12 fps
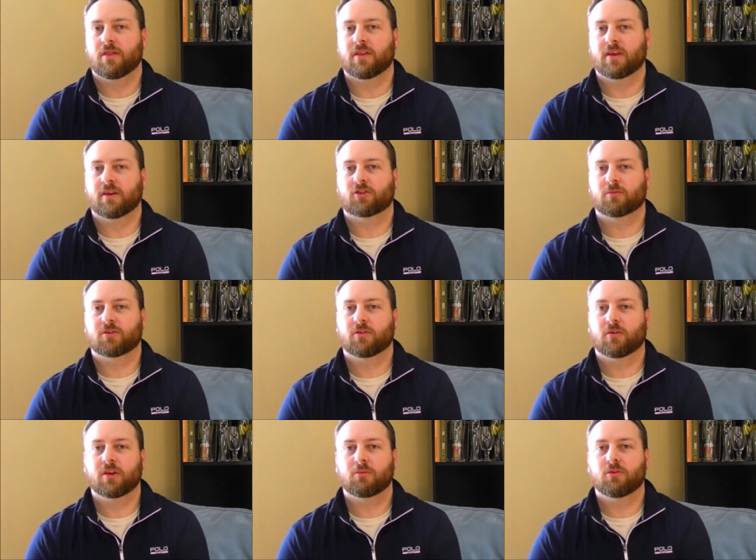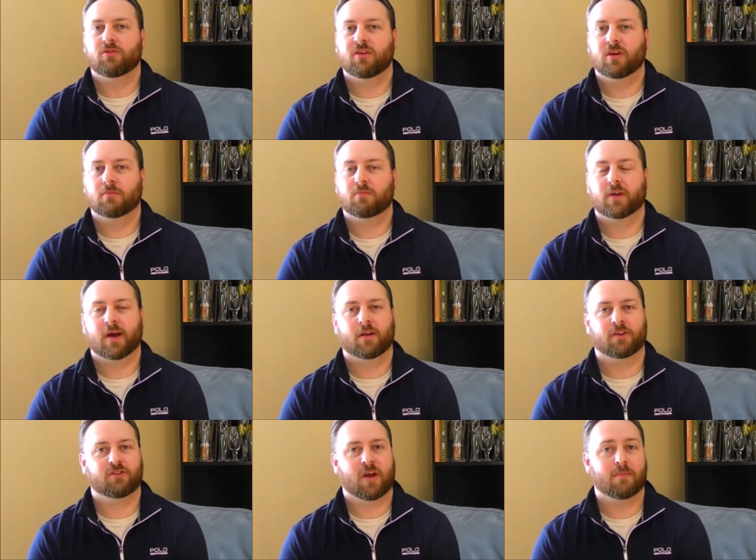the Smithsonian Museum put
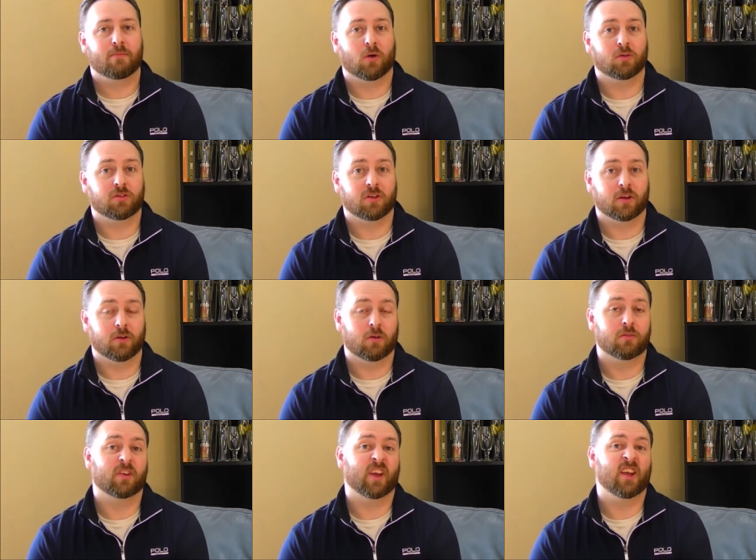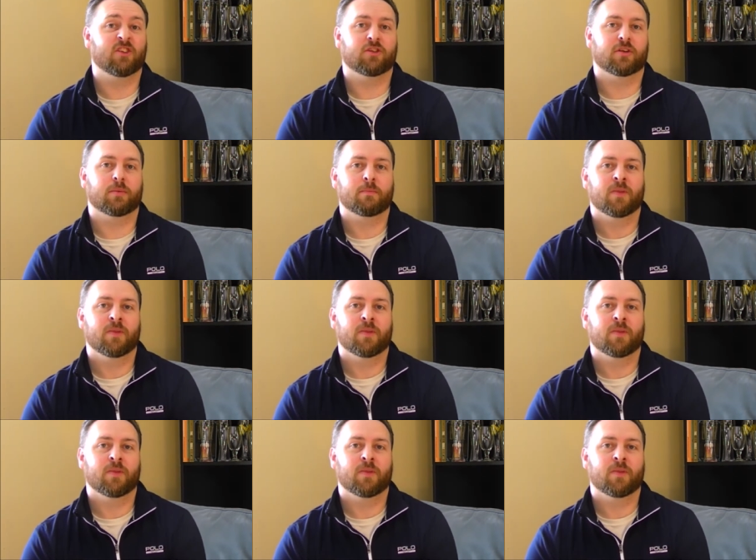out a job posting, a notification,